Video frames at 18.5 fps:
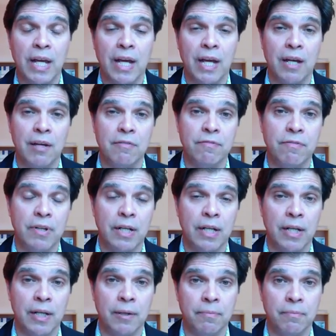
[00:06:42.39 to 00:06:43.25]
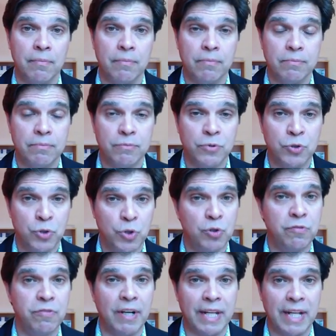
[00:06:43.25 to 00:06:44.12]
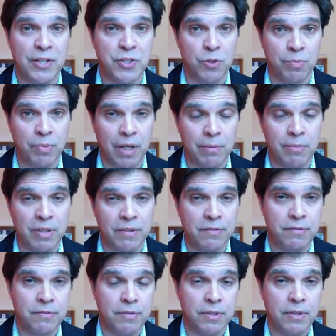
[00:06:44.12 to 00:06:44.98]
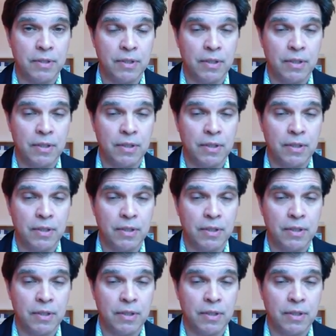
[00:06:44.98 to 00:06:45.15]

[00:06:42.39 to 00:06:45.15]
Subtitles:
have 2 financial payments.